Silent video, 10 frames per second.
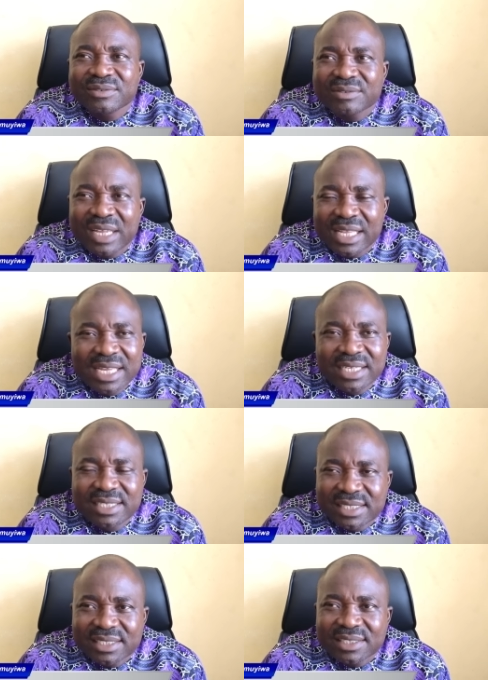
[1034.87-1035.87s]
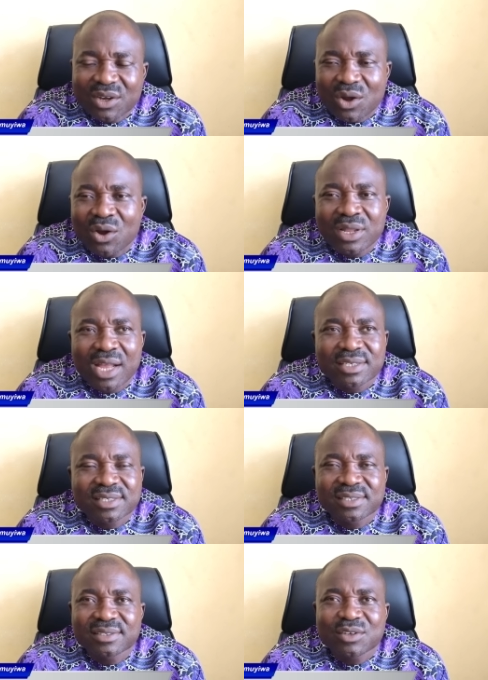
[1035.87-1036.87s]
they lead,
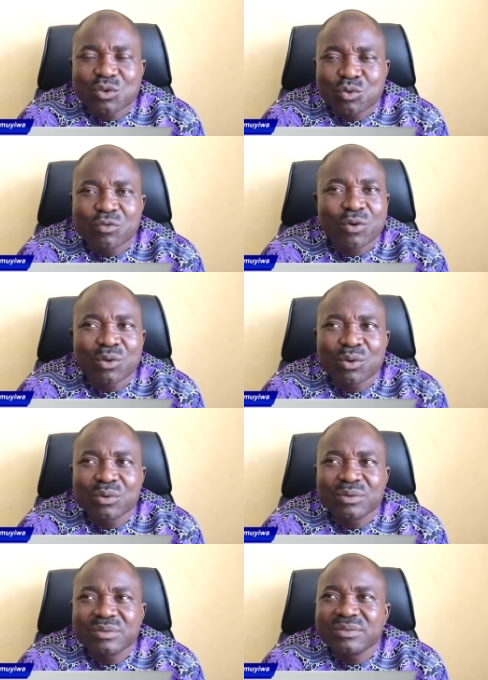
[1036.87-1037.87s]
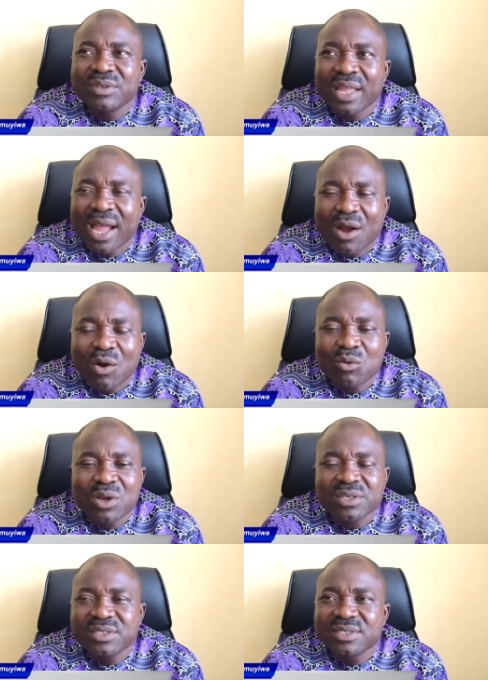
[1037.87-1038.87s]
others will follow. They are
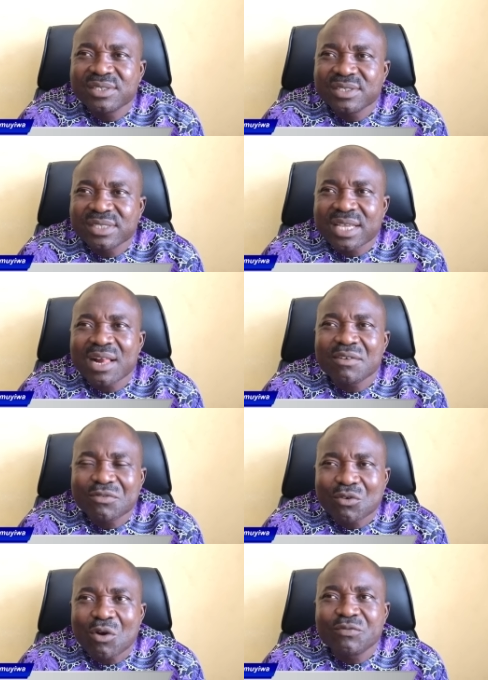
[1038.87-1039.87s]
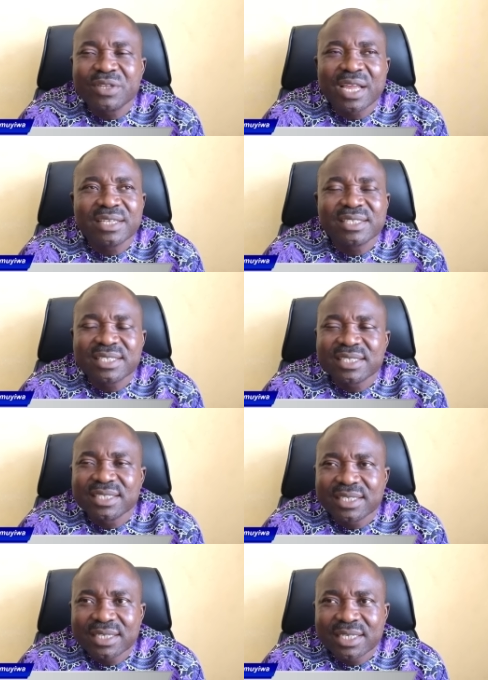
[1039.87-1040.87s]
always self-confident
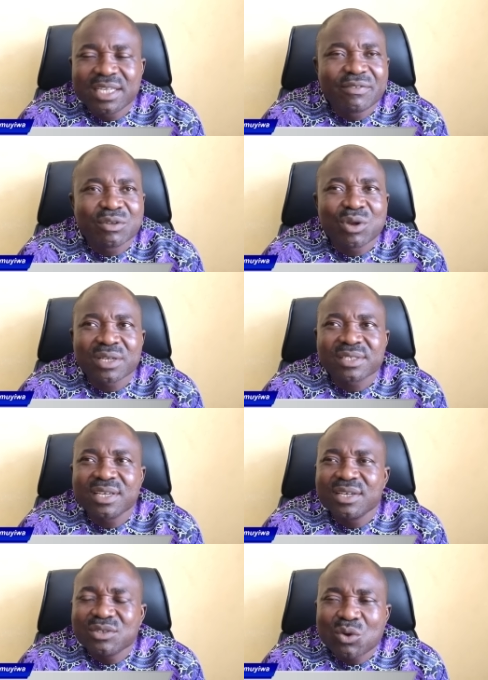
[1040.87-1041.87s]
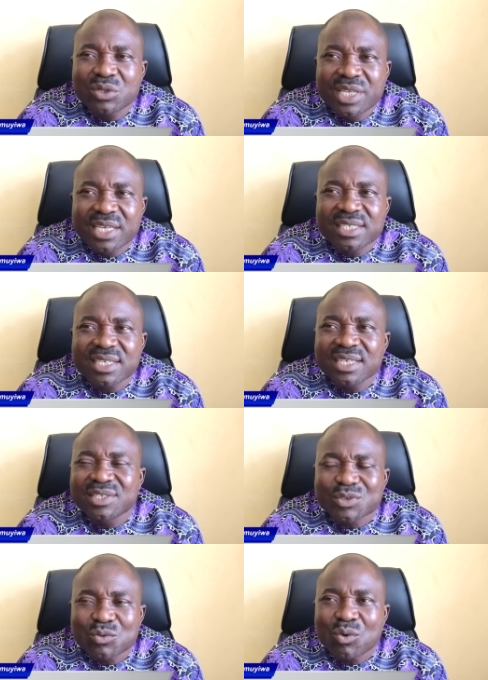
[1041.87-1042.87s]
individuals. So this
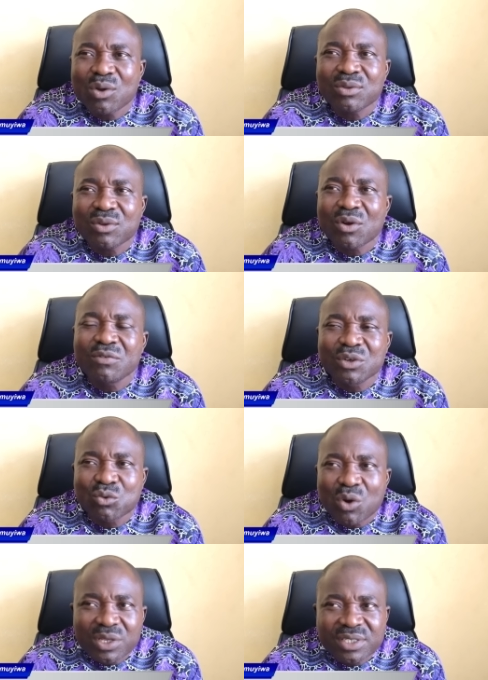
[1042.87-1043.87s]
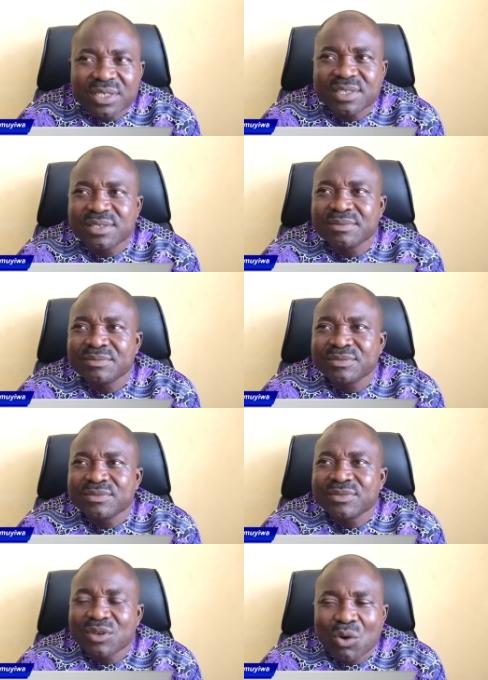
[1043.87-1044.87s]
is one of the qualities
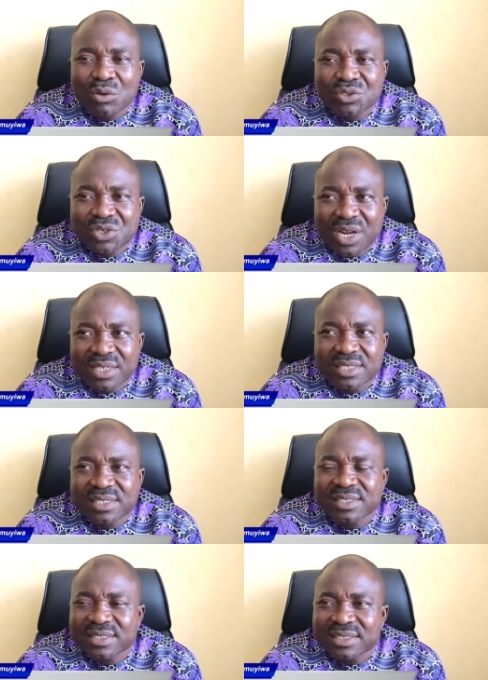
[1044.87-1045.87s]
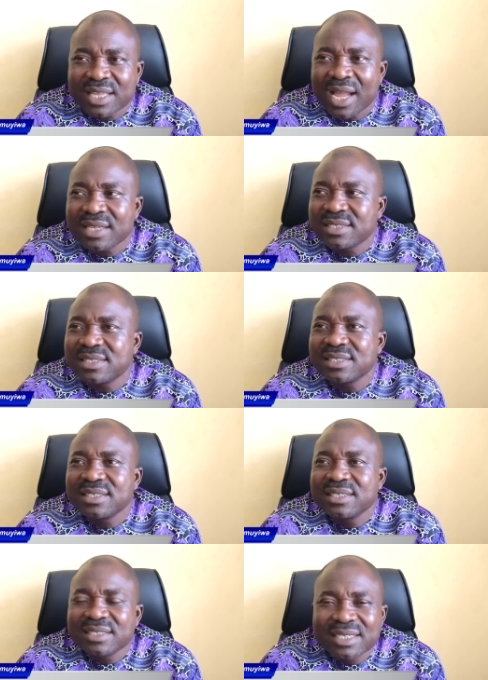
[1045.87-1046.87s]
or traits that
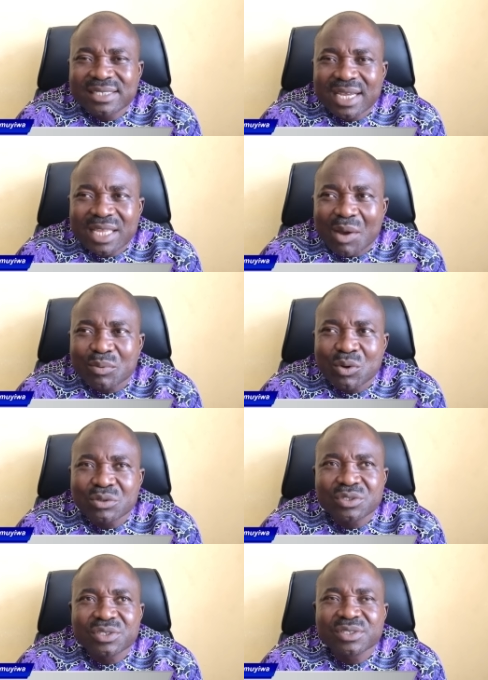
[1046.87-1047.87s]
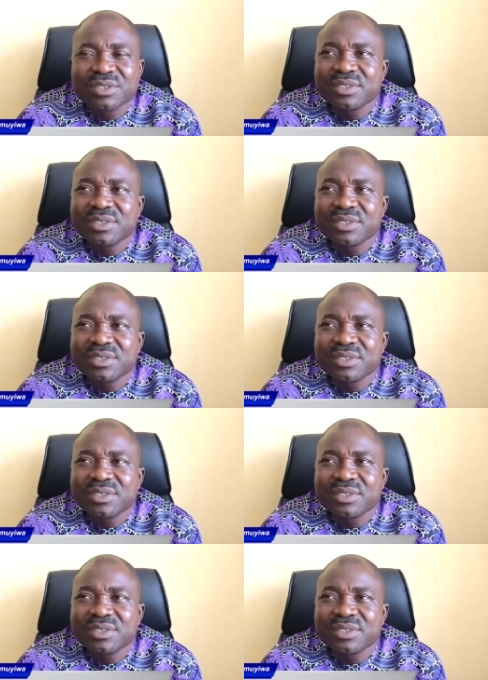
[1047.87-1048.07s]
the trait approach